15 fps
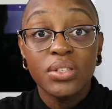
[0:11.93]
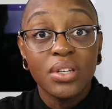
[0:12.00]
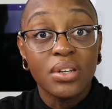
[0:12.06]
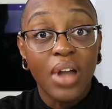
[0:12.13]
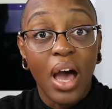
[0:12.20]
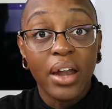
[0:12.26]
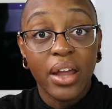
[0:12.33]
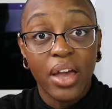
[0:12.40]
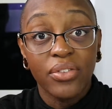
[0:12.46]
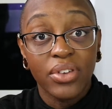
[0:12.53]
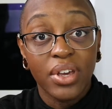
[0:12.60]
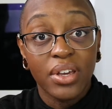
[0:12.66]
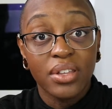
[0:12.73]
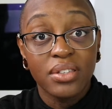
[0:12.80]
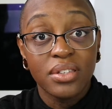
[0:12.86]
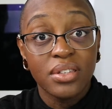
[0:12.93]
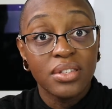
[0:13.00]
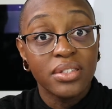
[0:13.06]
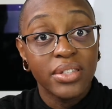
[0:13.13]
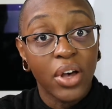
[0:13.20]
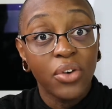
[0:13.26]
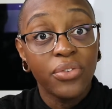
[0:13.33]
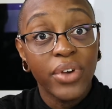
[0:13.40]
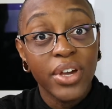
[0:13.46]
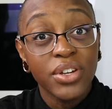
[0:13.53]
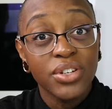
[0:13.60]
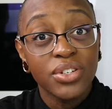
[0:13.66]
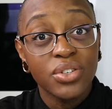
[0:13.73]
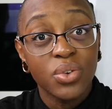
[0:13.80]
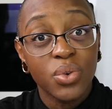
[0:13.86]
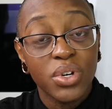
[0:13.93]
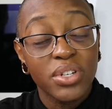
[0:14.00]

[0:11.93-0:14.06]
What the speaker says: to not have kids selfish